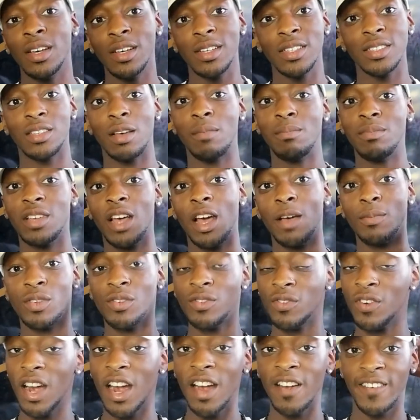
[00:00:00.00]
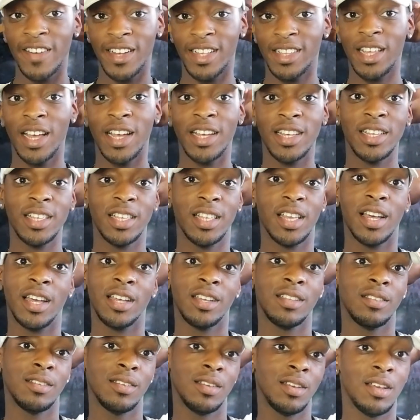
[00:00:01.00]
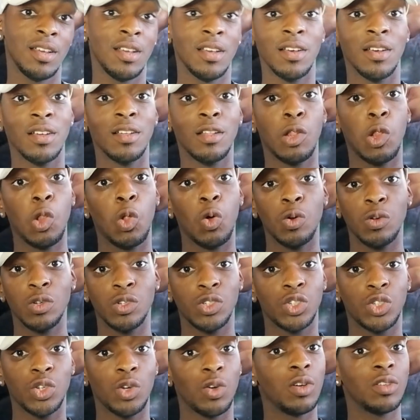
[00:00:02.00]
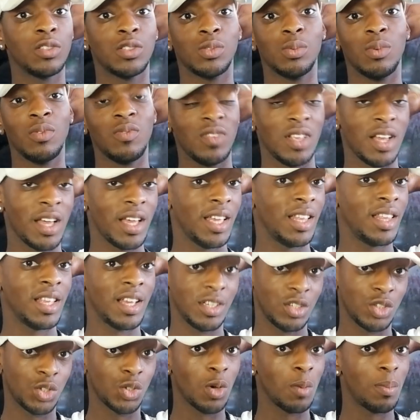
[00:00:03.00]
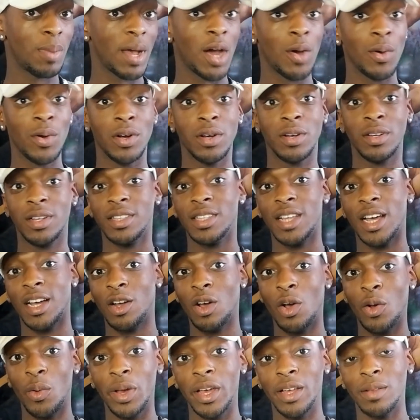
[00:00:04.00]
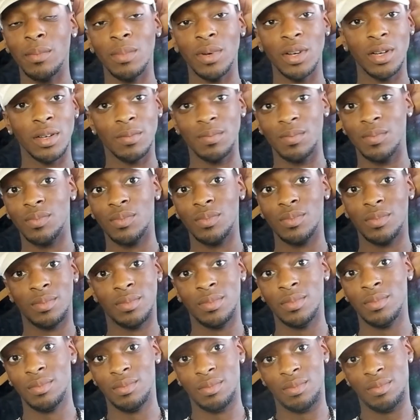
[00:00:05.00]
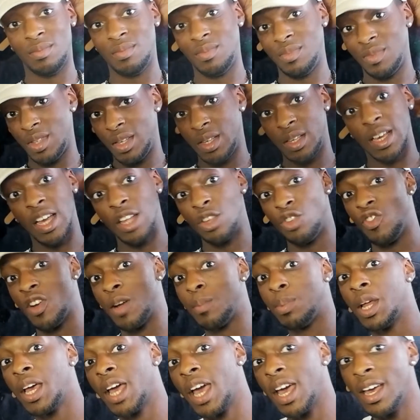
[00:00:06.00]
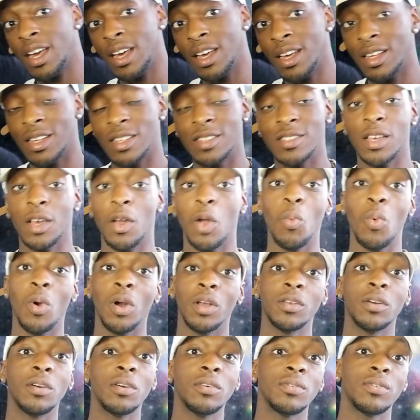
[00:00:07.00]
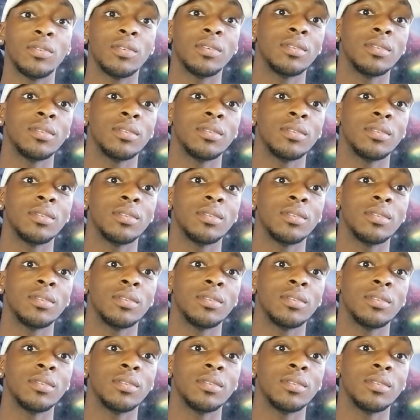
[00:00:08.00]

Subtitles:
sometimes firing 99 long shots with 99 shot power that go in, but can you replicate it? Is it a one-off?